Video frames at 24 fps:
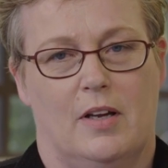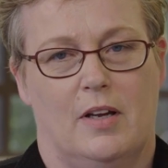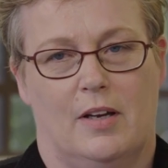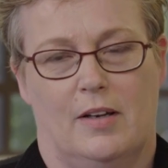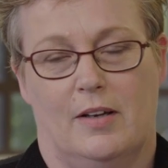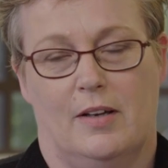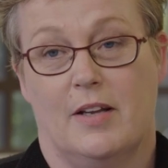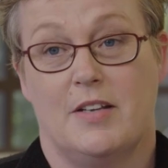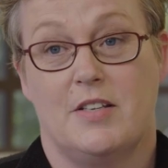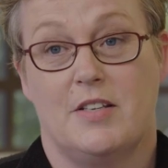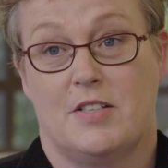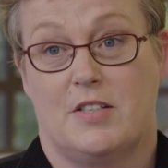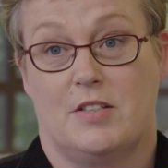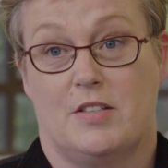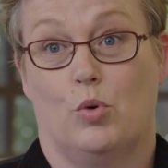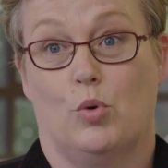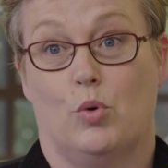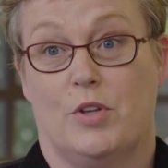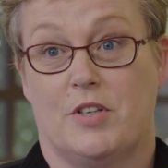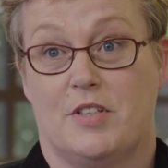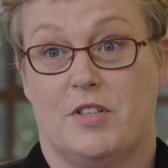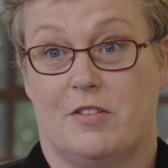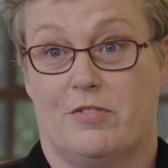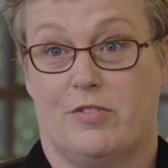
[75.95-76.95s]
list
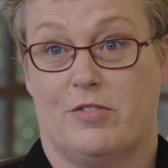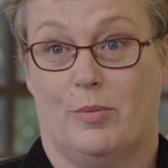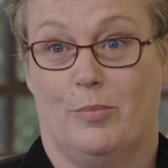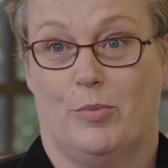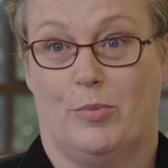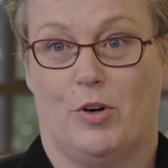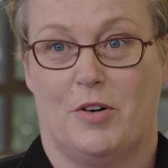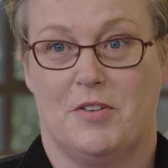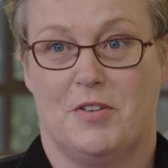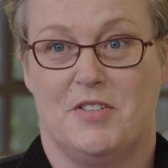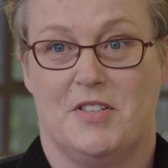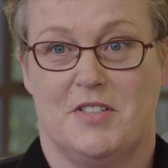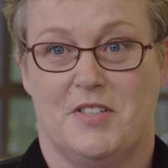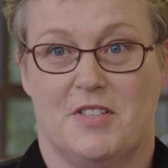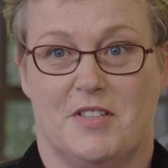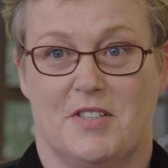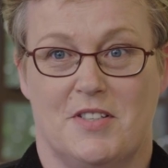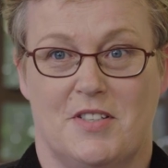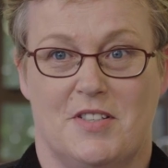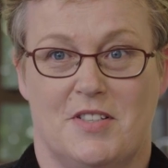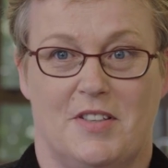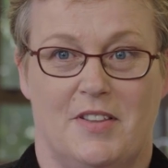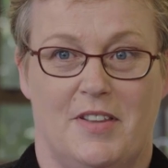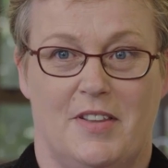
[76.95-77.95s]
all the different
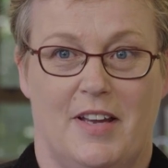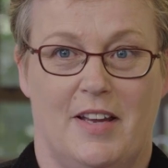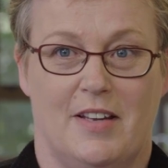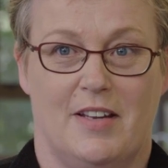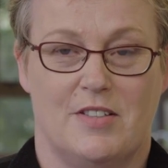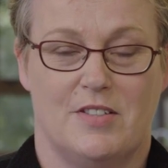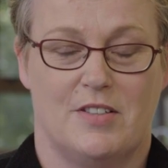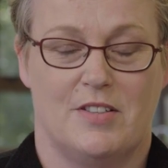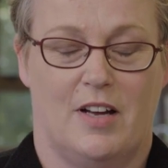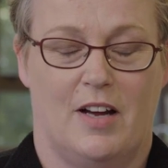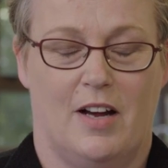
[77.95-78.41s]
processes that